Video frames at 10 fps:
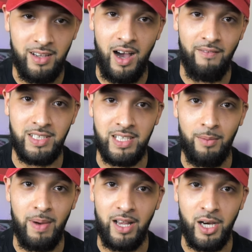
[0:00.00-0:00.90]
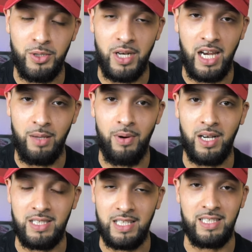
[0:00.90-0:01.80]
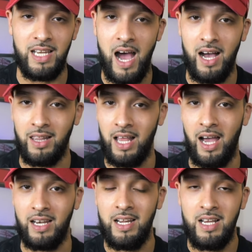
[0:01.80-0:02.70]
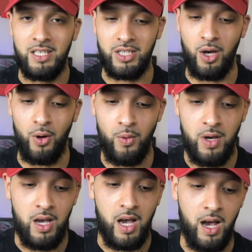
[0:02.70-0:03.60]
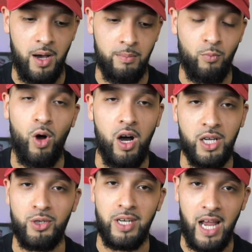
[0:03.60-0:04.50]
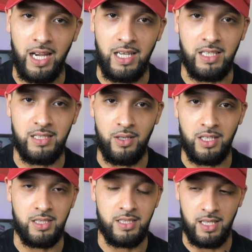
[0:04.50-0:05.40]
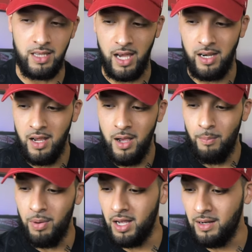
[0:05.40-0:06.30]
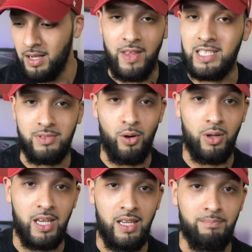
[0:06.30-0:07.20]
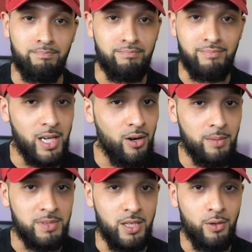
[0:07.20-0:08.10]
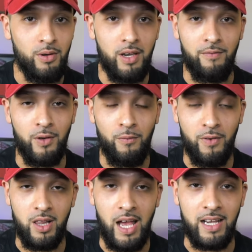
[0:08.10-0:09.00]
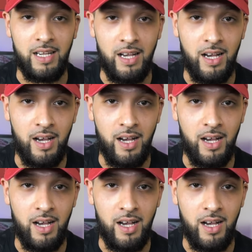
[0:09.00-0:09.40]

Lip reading: obviously about $180. That's not a lot. So, $190, so let's just say that. But that's totally, up to you. If you feel like